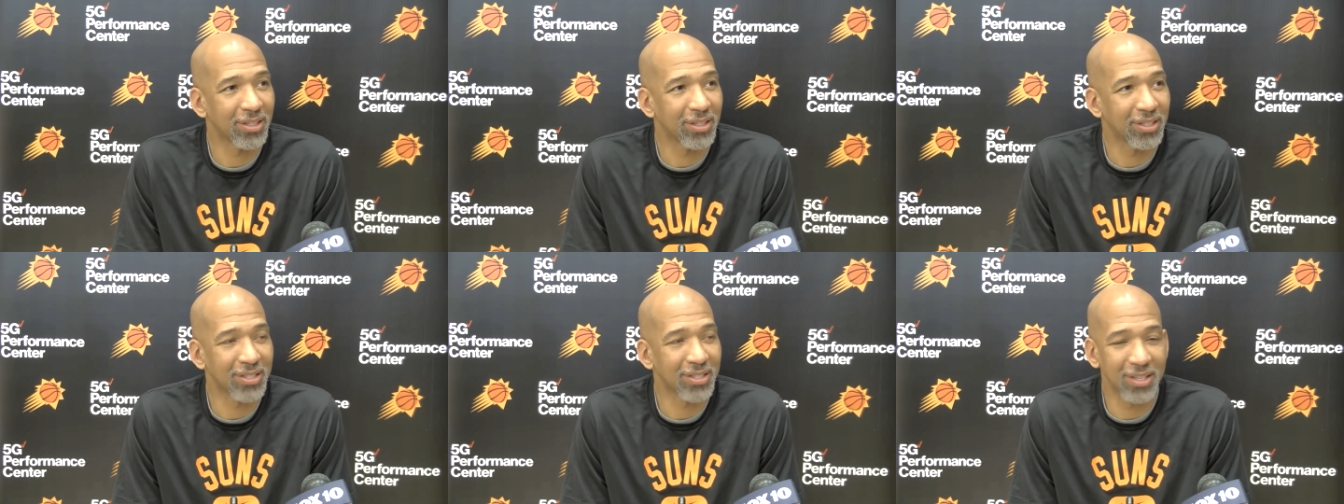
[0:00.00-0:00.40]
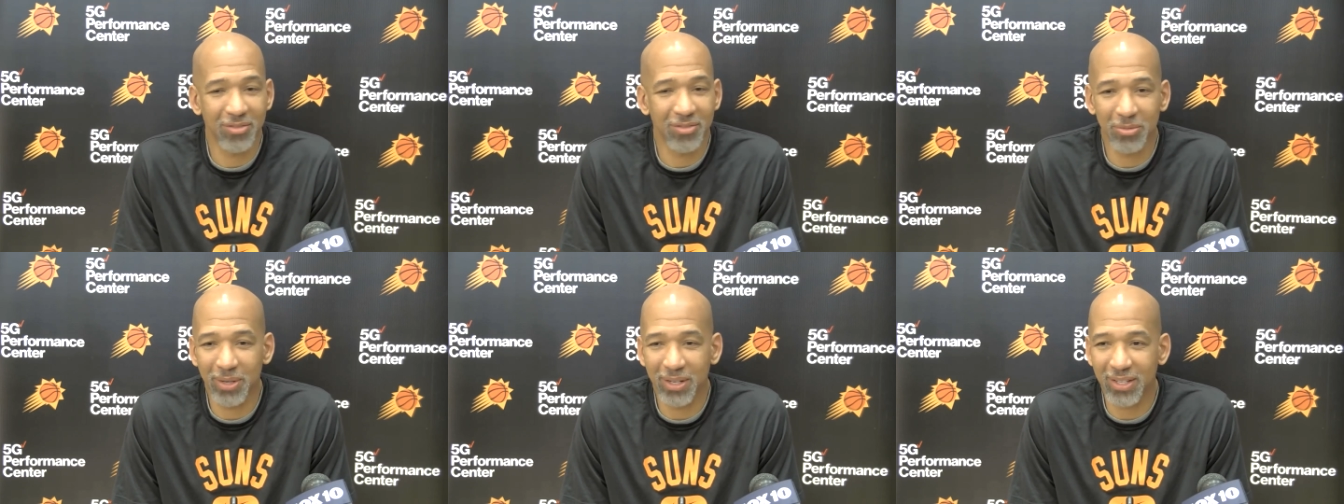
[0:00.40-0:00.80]
except
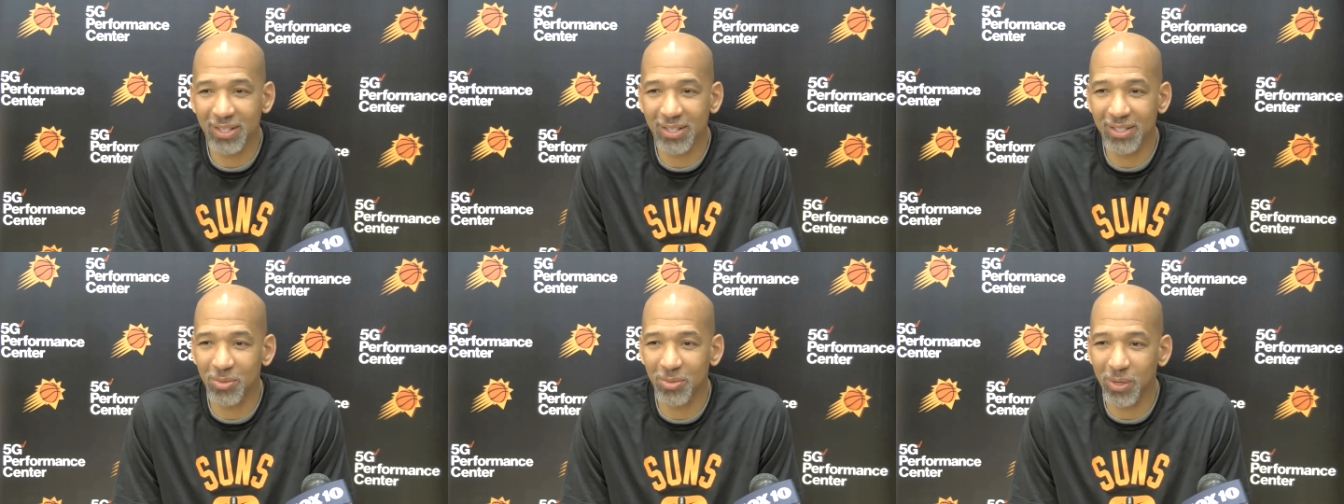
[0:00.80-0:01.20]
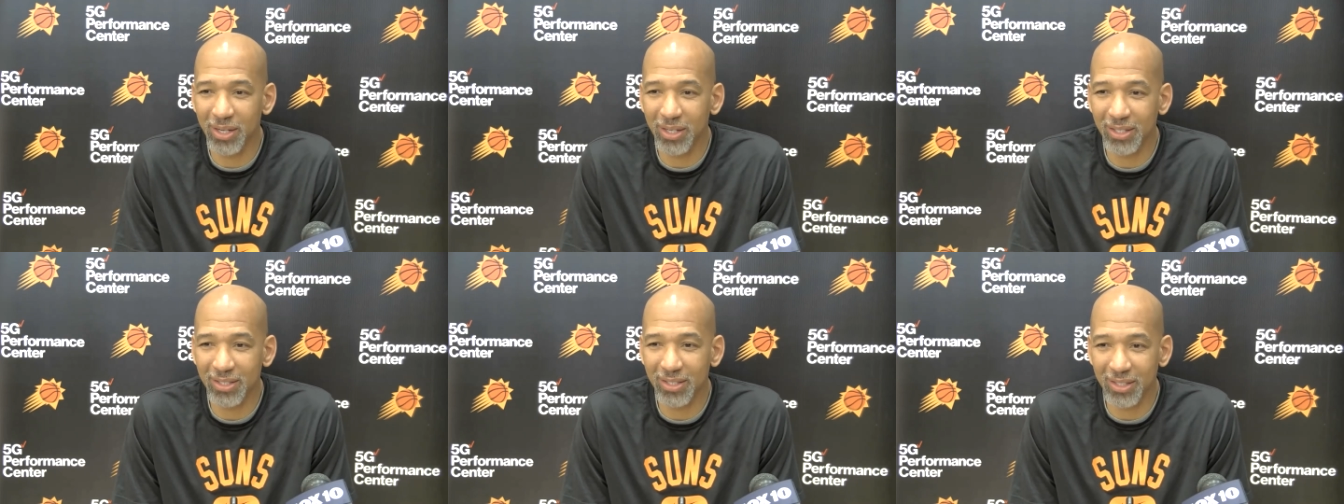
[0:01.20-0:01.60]
for my kids'
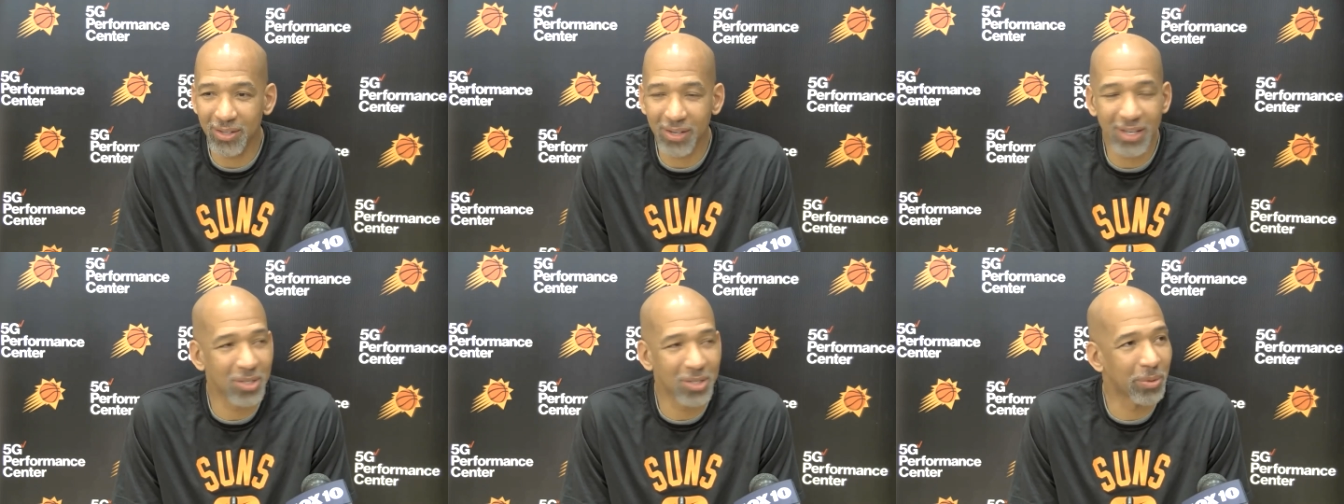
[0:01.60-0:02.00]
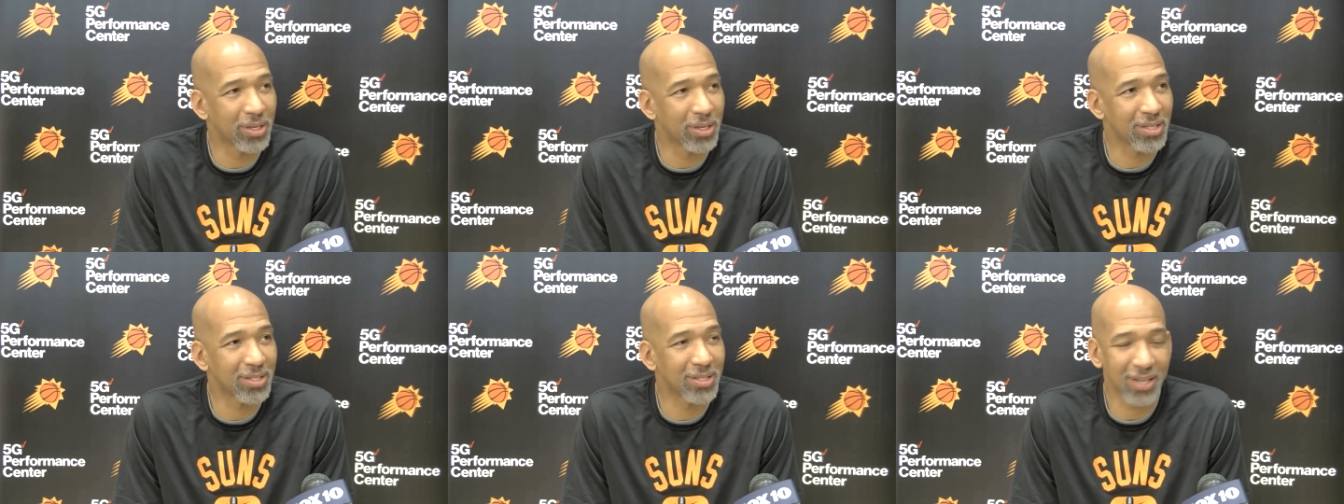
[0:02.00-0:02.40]
weddings and
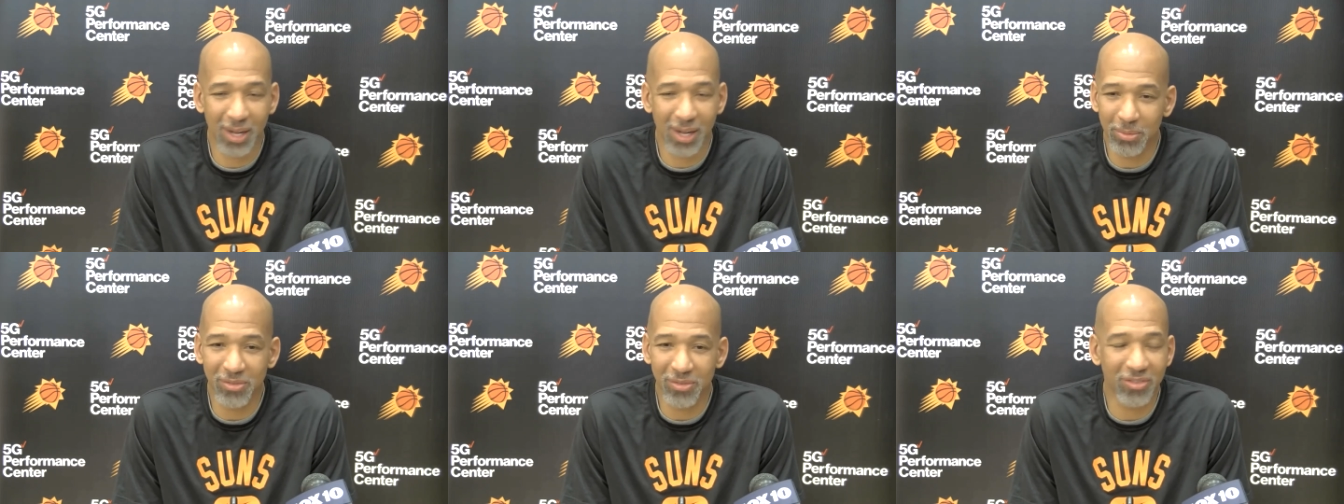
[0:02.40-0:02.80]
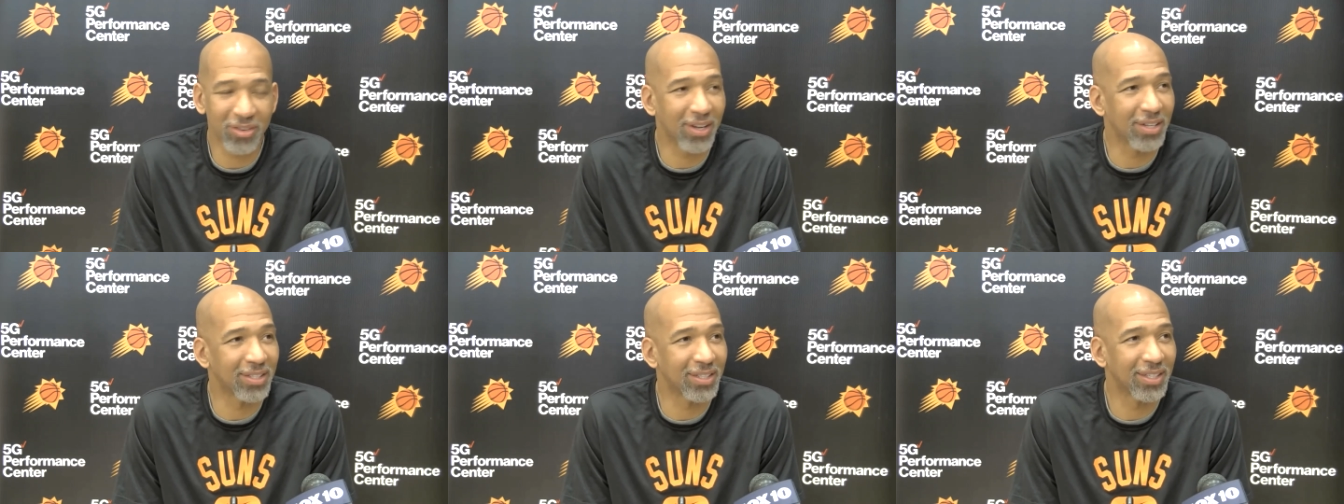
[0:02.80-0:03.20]
graduations, I'll be
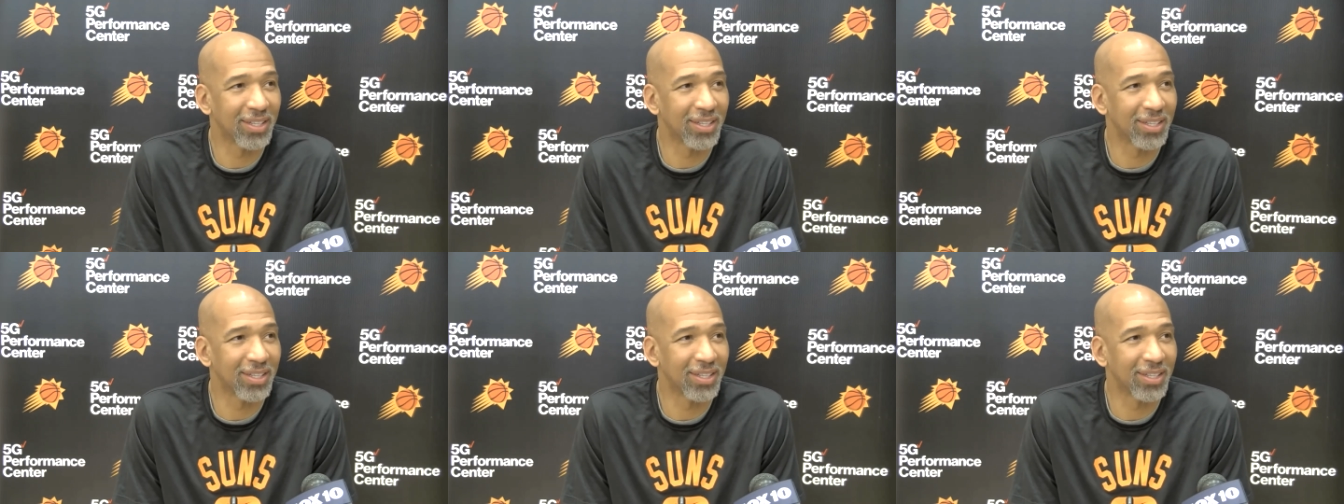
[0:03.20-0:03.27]
fine.